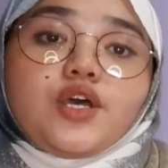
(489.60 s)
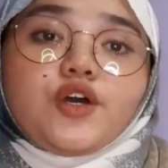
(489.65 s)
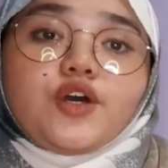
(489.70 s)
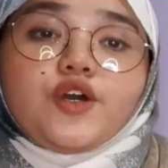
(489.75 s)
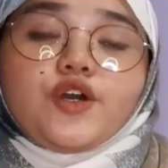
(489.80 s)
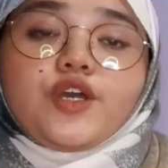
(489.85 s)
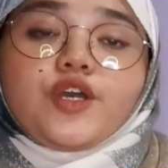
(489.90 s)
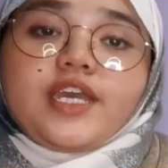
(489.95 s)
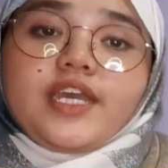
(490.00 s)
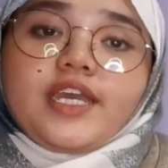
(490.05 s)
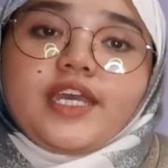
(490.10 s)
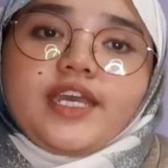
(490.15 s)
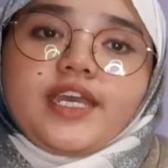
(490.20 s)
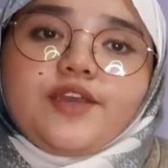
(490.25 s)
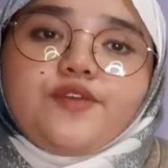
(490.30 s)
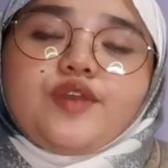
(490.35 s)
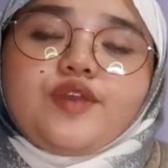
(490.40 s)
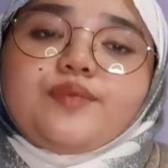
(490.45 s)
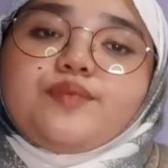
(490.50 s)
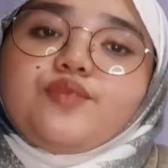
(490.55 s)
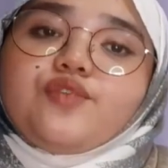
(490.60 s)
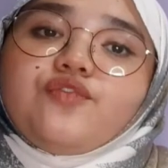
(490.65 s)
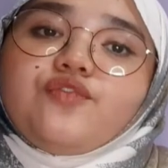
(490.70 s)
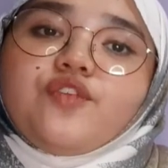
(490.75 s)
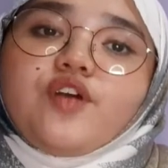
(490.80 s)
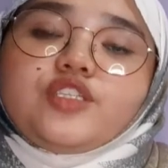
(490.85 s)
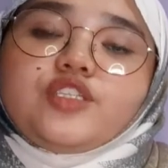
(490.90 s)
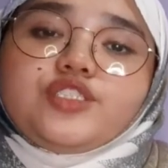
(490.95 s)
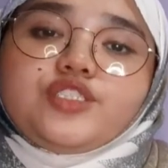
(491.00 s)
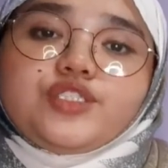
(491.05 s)
Okay, we move
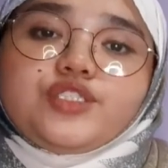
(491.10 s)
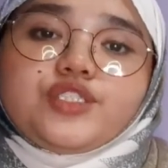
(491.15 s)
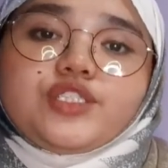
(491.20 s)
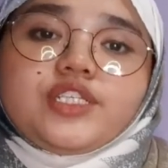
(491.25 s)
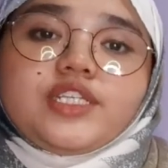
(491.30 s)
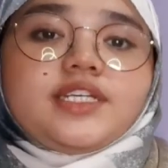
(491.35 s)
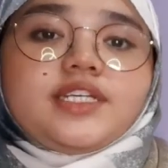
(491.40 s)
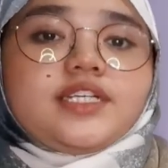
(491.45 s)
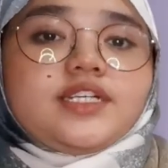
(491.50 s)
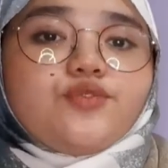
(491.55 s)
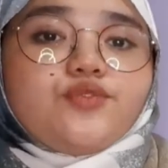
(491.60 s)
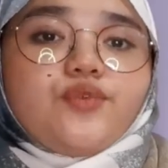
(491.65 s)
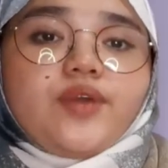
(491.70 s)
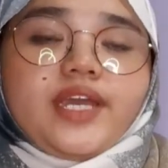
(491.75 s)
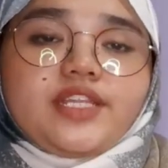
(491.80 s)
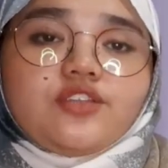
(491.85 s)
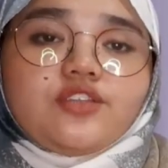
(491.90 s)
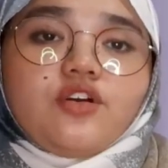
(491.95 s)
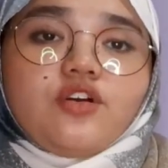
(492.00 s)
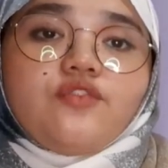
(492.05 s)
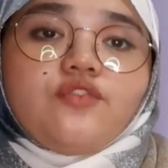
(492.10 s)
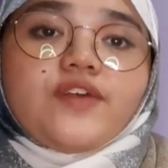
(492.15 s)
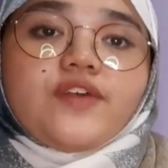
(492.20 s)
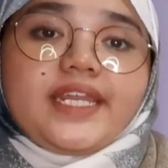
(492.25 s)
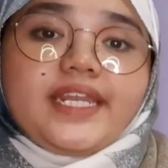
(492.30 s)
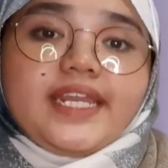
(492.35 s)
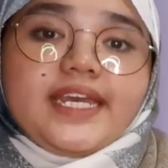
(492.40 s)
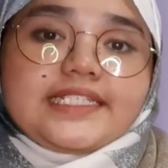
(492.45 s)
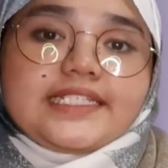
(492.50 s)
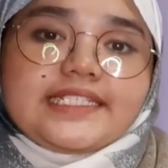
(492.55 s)
on to the weight of
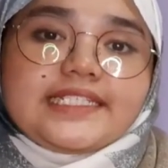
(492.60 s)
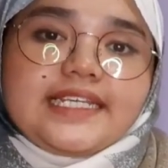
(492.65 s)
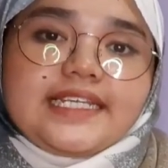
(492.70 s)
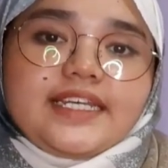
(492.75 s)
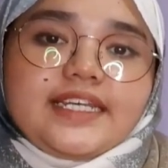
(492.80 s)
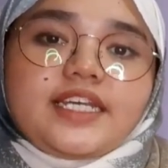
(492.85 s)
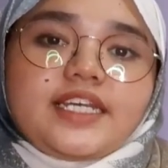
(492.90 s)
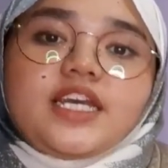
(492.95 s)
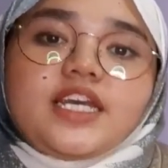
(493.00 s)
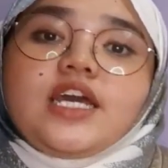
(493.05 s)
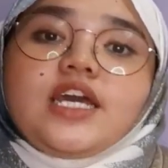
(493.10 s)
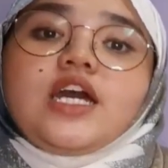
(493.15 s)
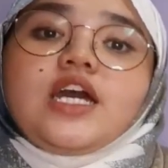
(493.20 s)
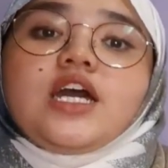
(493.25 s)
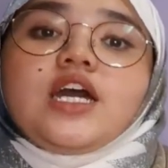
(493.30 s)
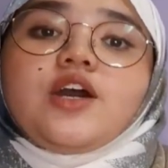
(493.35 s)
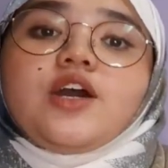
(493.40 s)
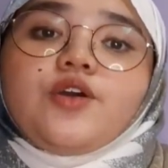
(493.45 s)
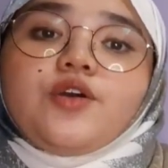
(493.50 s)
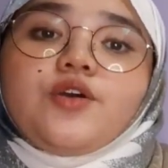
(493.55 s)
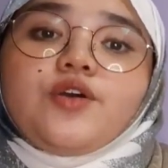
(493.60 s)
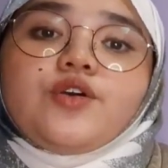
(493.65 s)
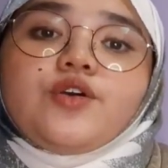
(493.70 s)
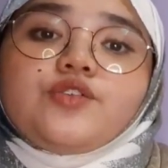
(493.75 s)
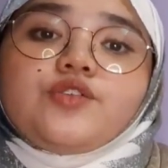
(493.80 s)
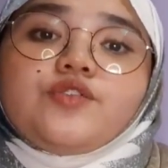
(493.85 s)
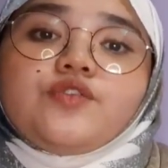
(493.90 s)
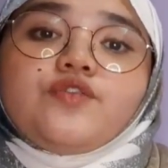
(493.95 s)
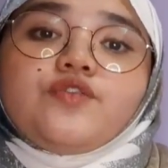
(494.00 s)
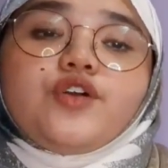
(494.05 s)
financing.
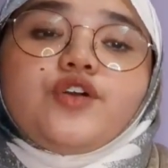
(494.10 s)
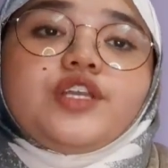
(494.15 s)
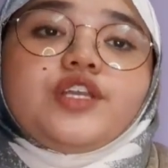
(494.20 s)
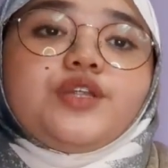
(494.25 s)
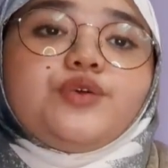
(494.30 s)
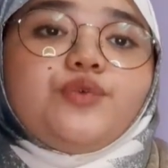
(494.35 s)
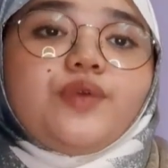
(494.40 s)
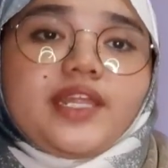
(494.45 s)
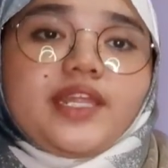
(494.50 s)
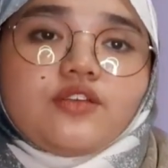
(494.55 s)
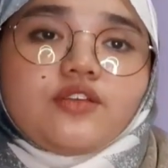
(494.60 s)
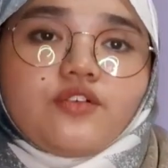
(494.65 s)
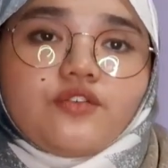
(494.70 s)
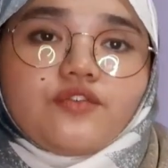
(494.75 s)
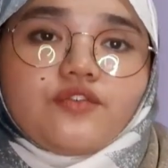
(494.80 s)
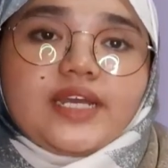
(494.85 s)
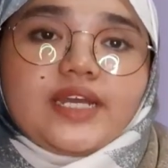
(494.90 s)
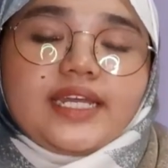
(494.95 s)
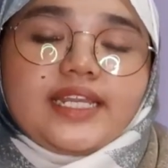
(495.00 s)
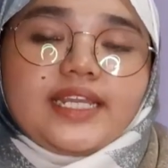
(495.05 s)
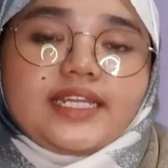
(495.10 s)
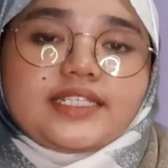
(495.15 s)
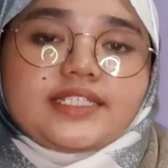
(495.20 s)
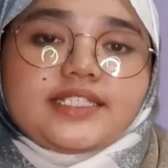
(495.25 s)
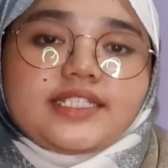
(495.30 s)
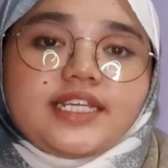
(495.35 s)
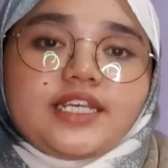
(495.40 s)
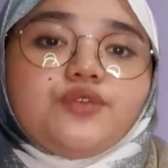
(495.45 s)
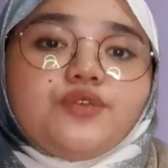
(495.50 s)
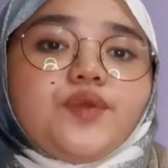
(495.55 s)
For the weight of
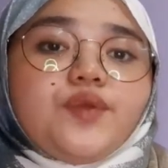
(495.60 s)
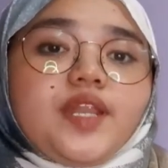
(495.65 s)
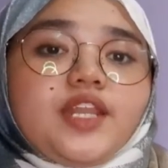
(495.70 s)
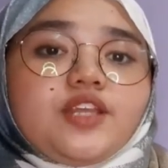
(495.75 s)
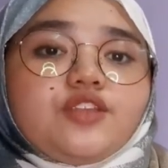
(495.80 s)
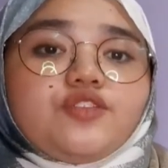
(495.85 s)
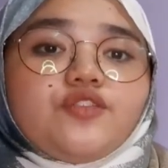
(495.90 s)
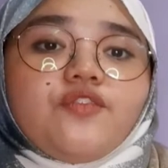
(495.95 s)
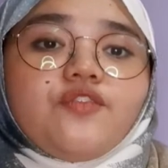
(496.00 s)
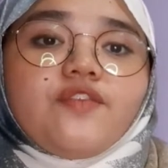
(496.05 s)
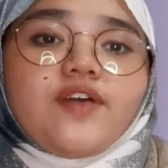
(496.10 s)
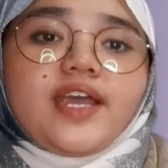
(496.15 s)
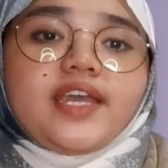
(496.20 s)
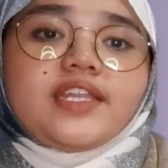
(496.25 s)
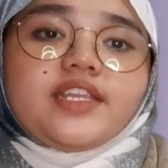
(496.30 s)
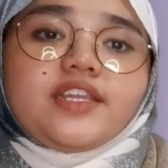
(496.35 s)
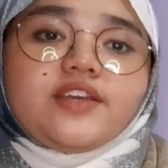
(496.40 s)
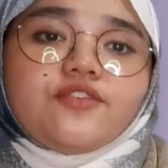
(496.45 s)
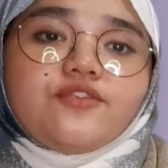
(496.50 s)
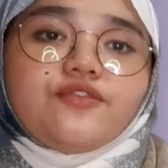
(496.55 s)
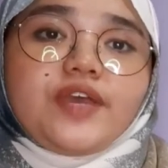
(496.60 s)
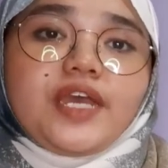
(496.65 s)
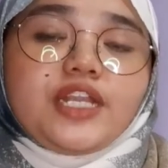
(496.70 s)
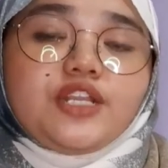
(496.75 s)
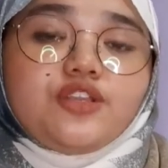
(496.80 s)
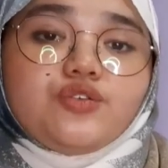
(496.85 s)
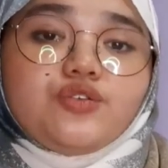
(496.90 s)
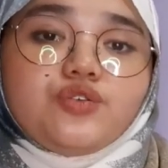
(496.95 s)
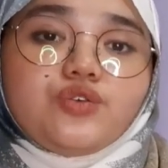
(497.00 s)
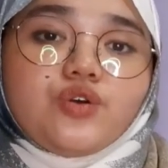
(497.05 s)
financing, we need to find the
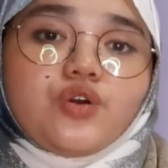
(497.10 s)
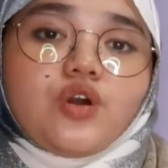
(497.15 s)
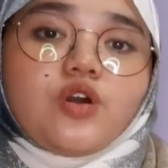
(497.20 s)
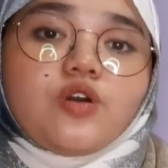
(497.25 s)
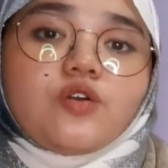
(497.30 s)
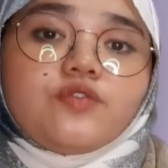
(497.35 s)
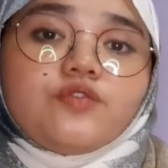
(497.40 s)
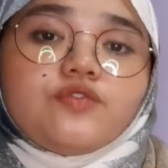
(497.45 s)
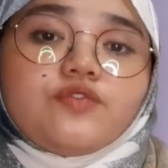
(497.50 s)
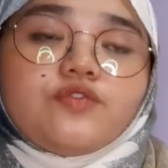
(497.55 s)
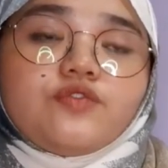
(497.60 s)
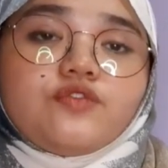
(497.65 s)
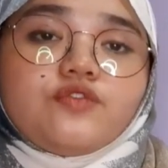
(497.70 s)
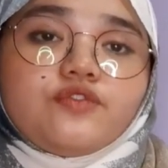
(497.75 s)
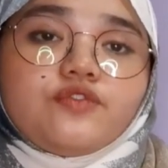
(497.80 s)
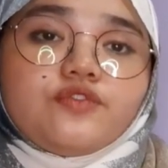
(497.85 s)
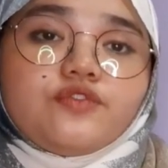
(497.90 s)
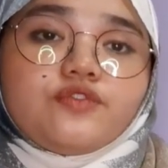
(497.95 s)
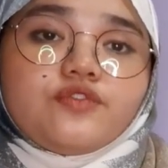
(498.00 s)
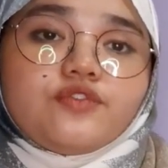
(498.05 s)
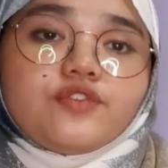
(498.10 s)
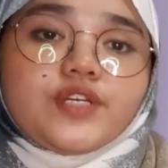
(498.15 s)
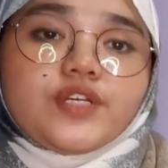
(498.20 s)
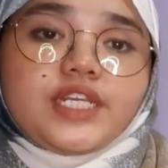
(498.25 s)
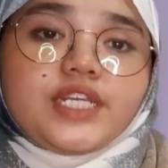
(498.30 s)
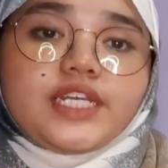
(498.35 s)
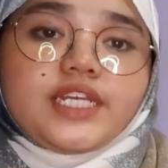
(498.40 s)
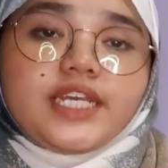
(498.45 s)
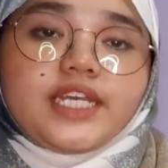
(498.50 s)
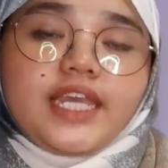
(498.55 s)
value of the